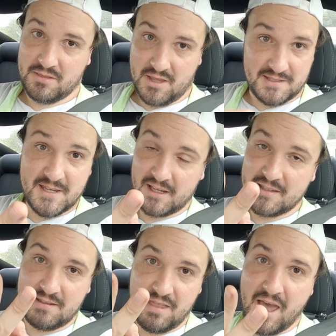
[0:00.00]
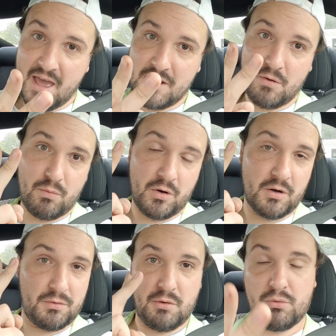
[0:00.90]
Then second to that
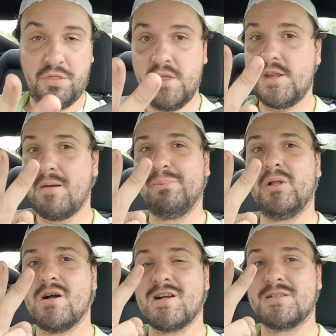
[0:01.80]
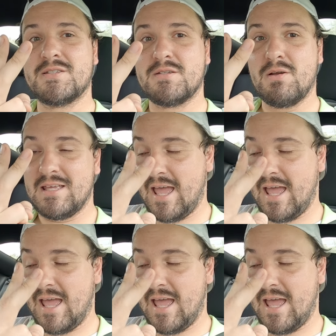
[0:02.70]
were the ruthenium plugs,